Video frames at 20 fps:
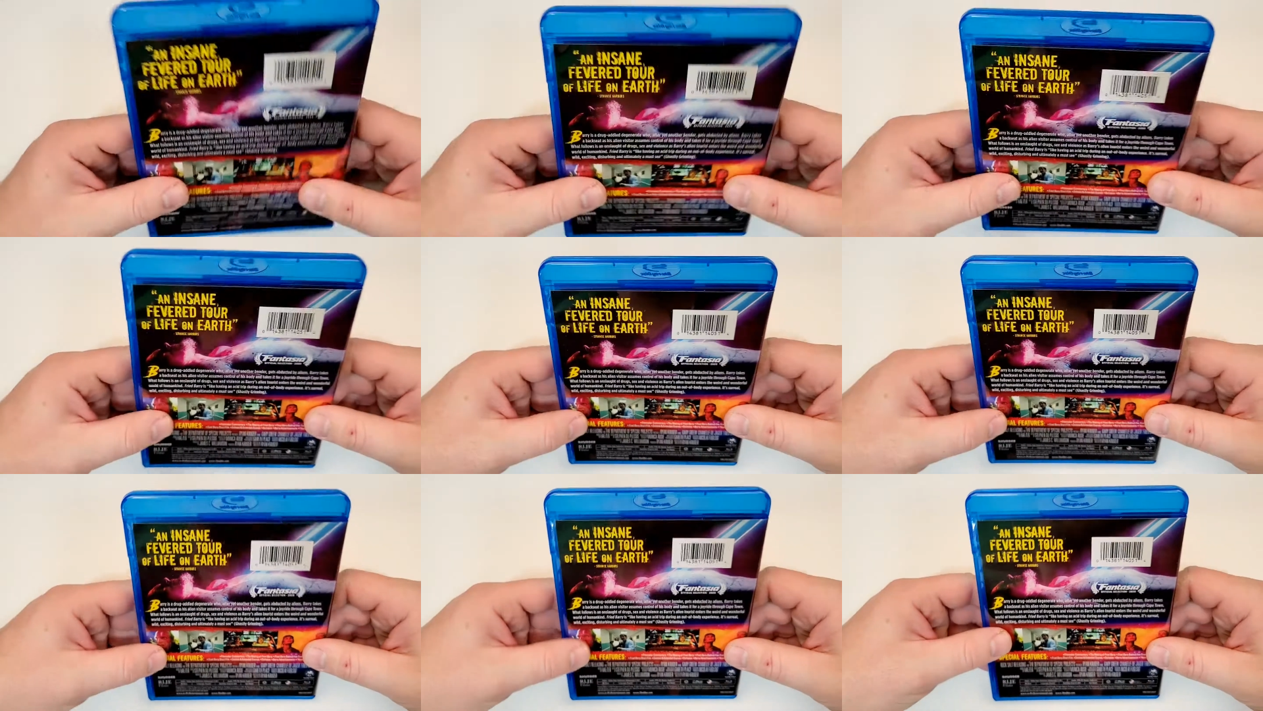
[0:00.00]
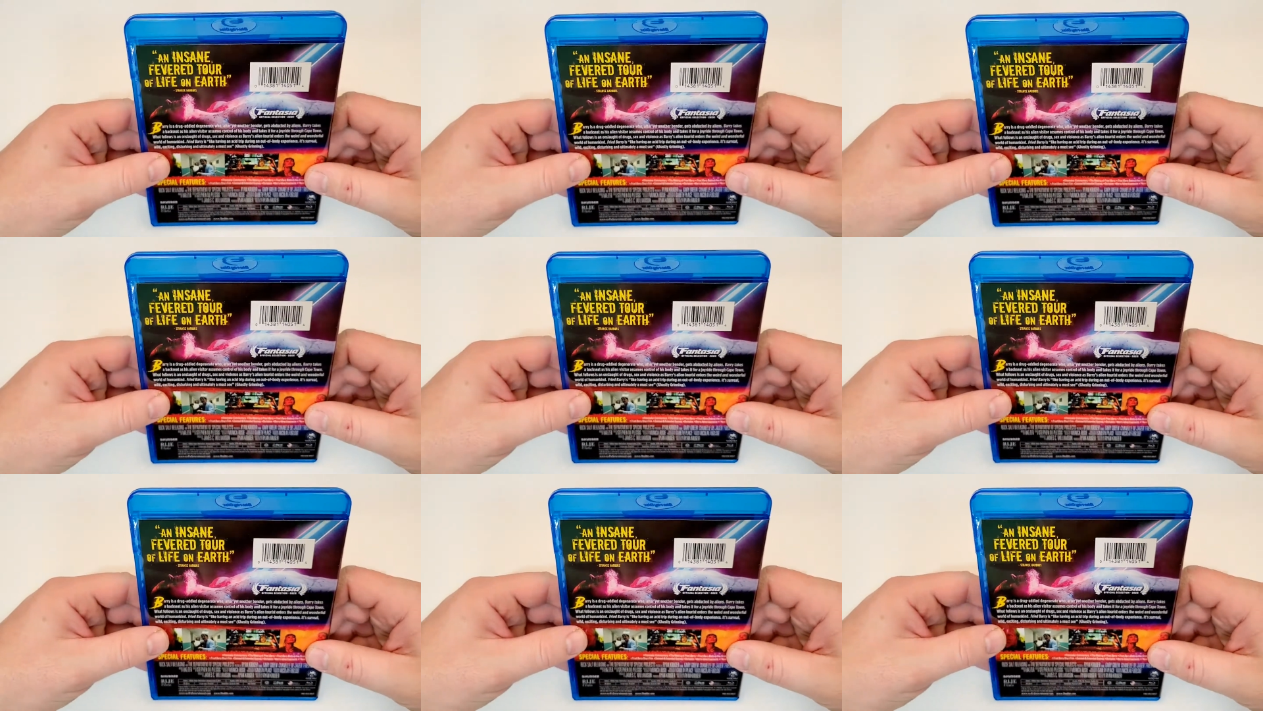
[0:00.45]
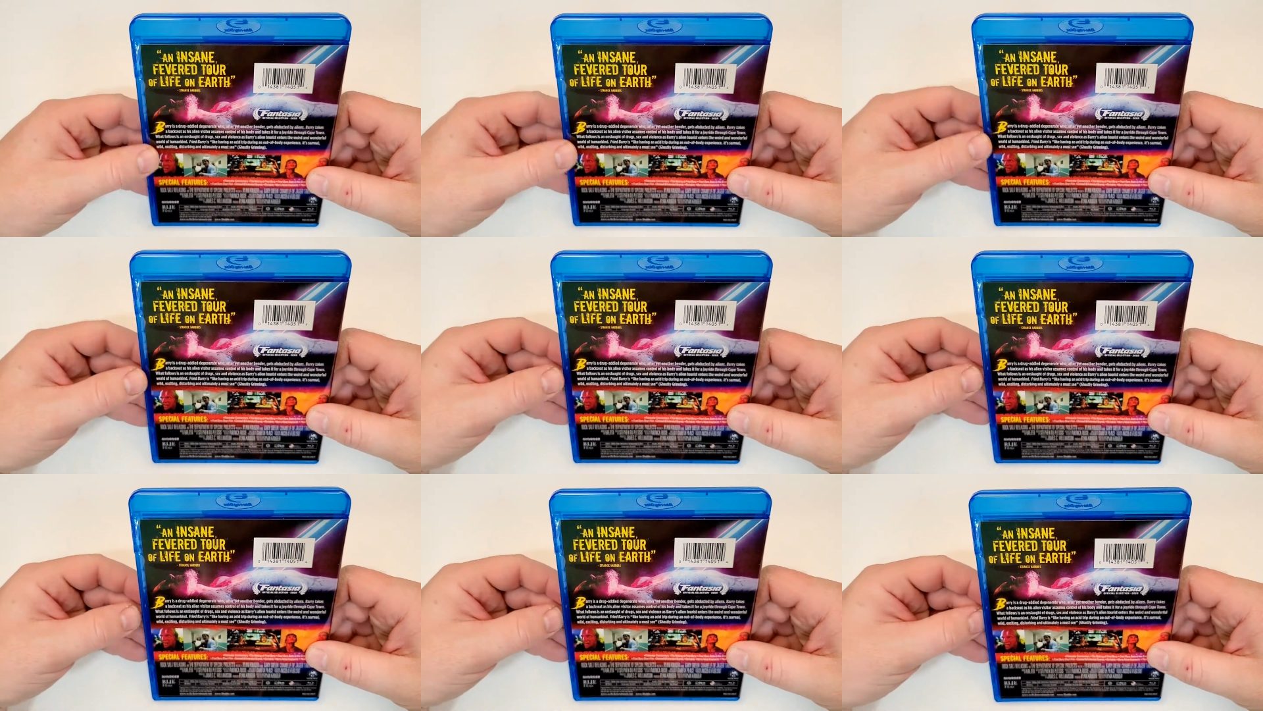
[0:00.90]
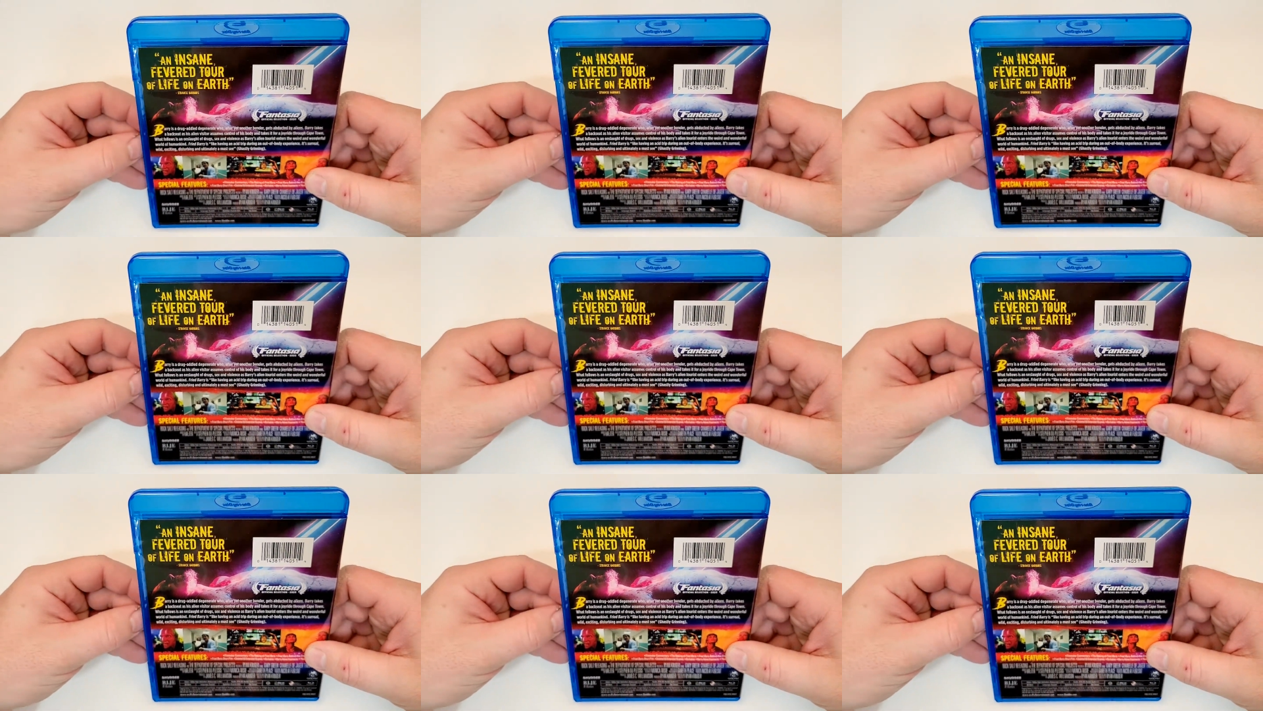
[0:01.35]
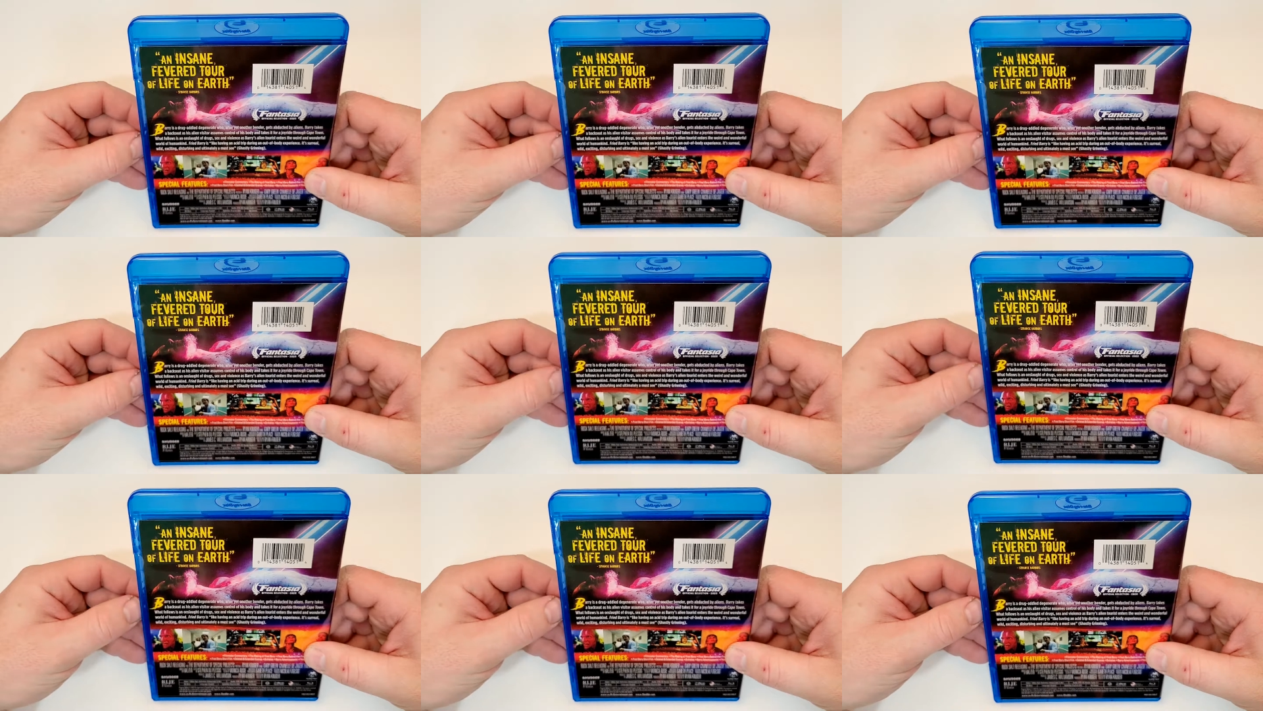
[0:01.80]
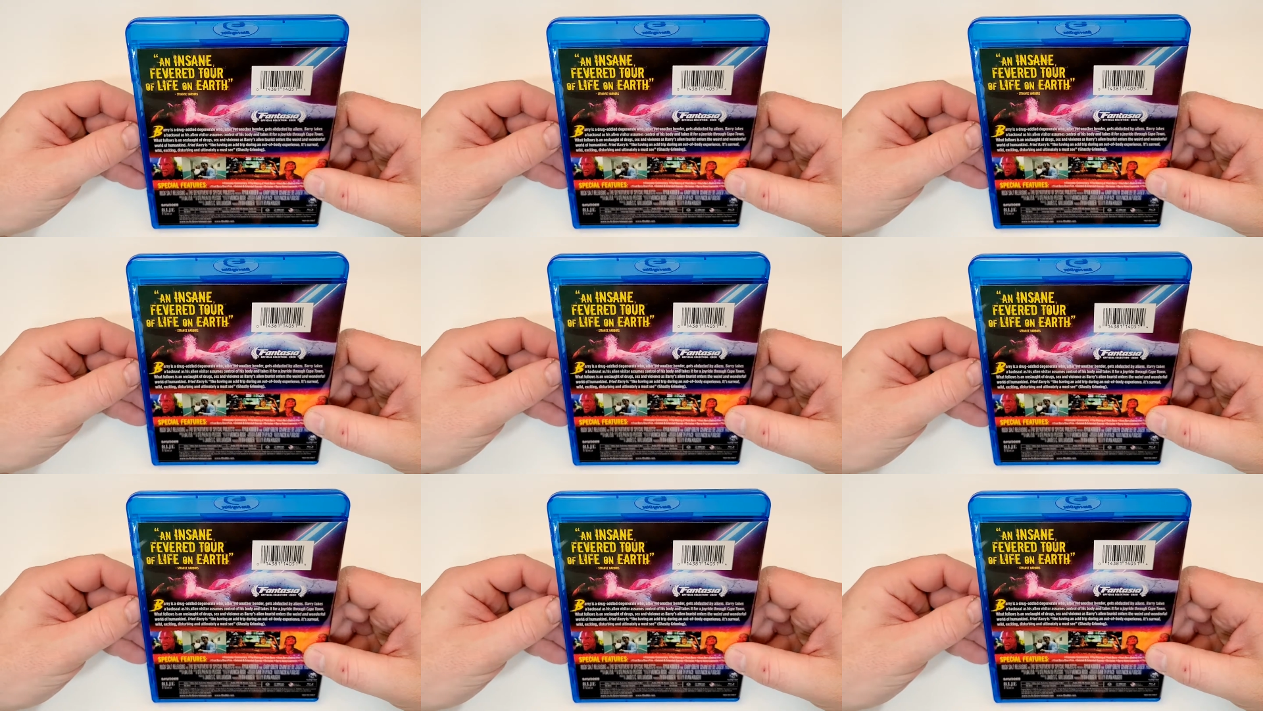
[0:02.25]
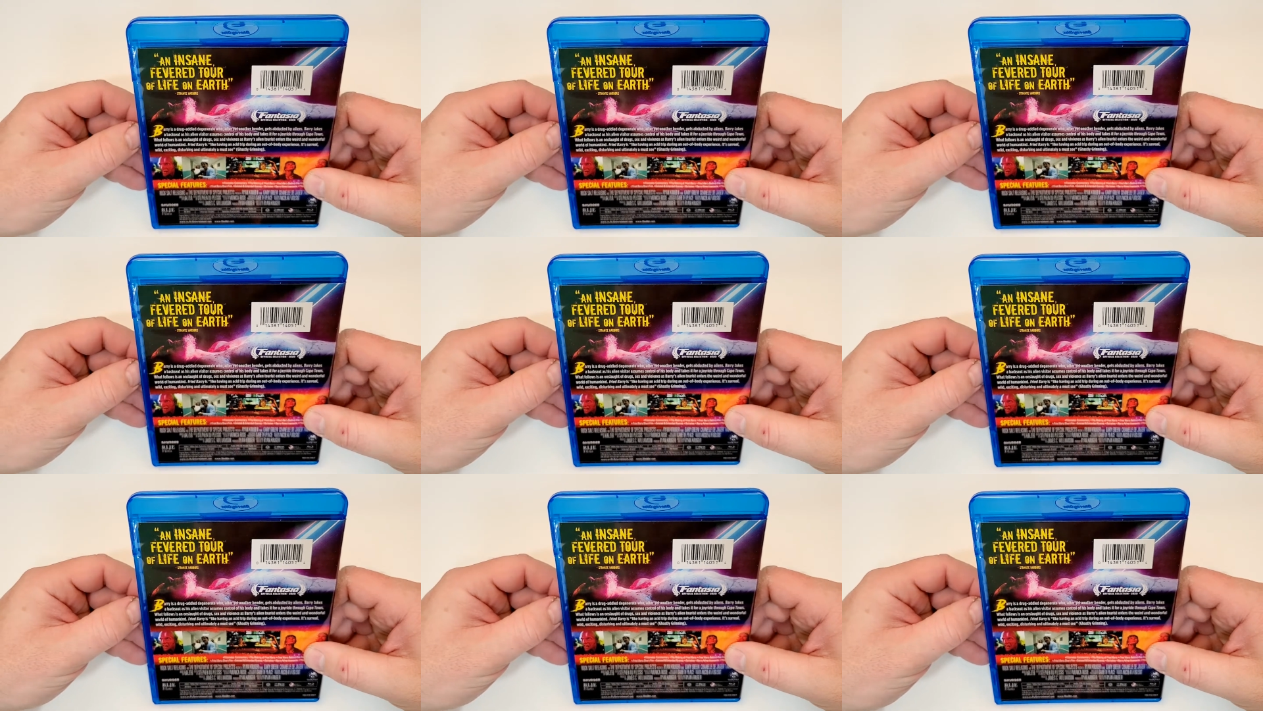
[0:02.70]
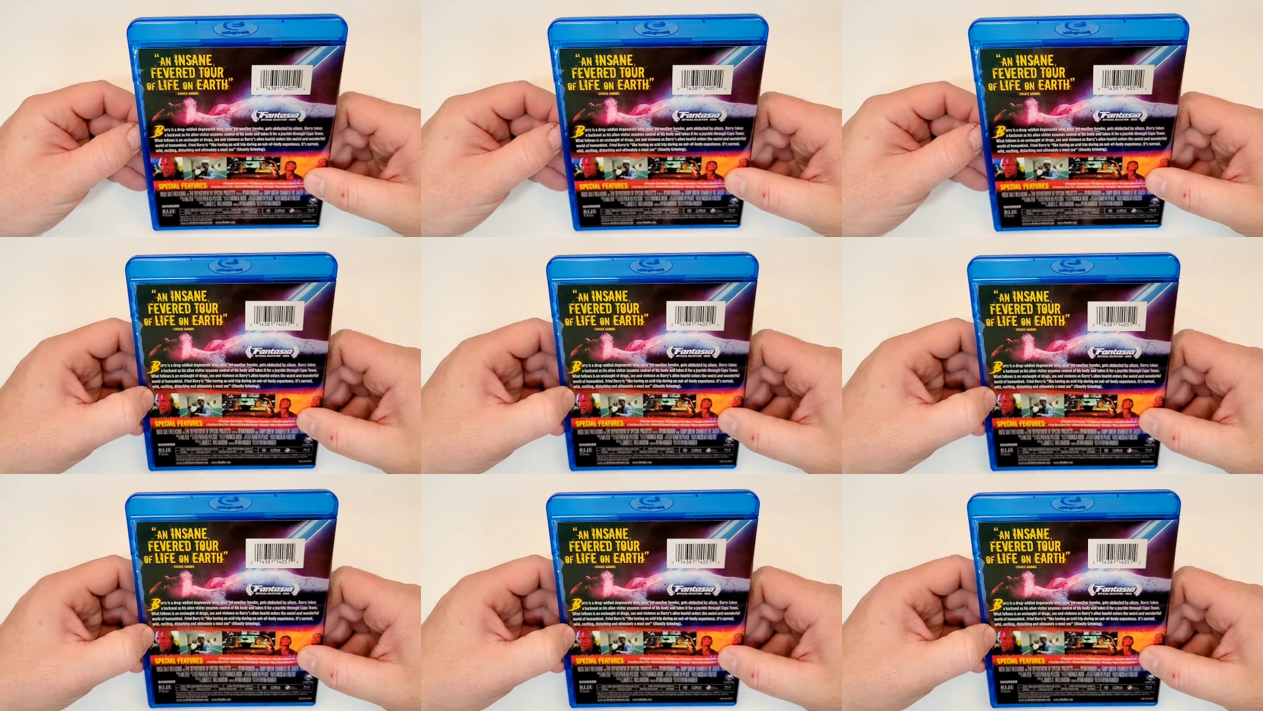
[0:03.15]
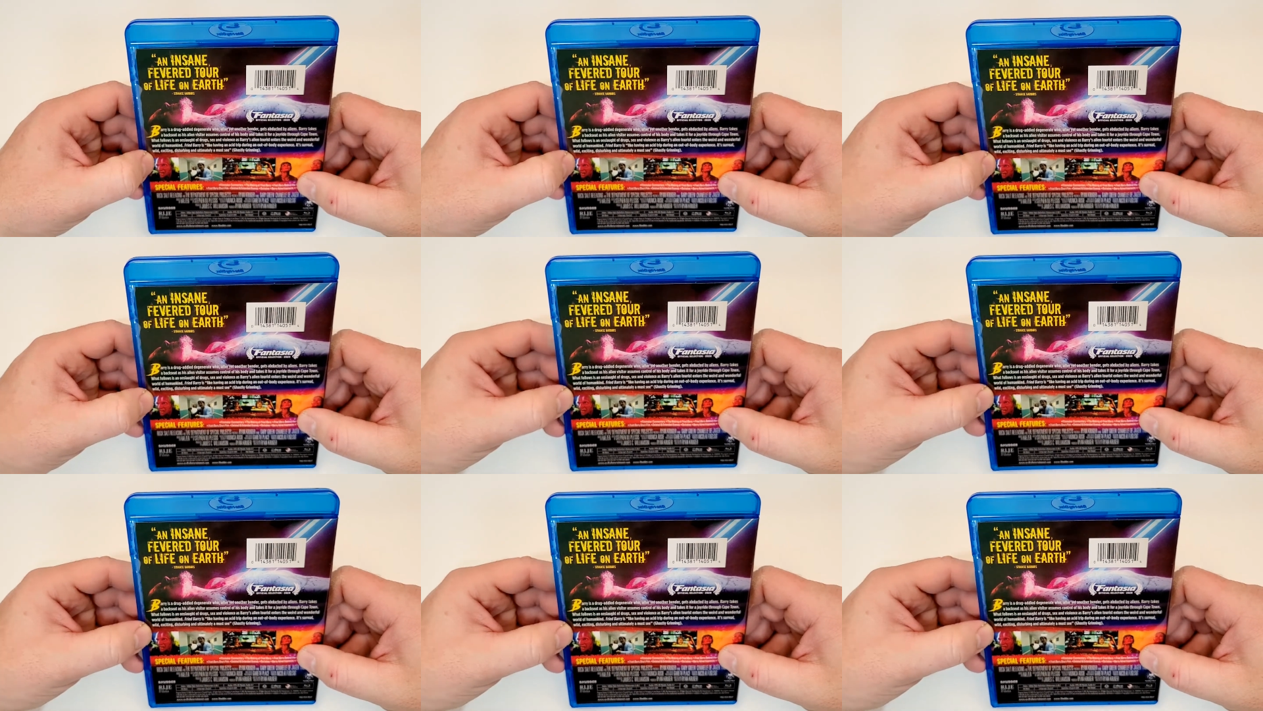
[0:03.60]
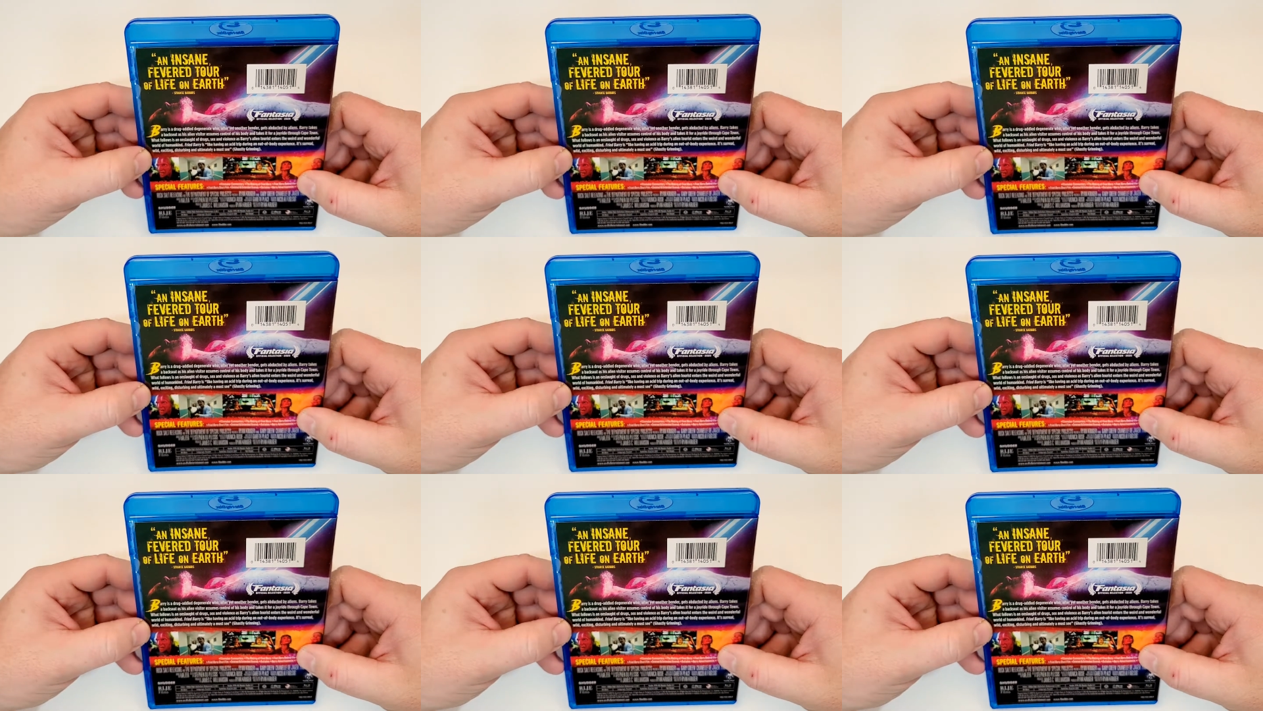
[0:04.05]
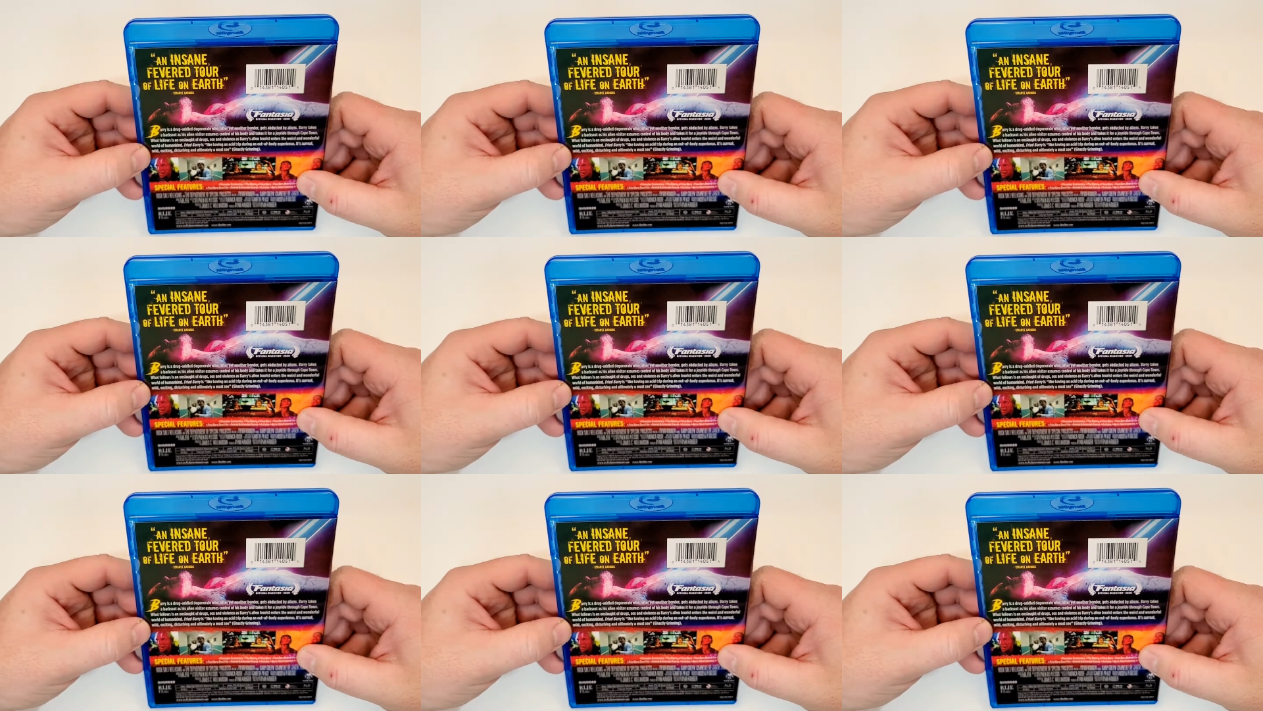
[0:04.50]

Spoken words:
[unreadable: no face in view]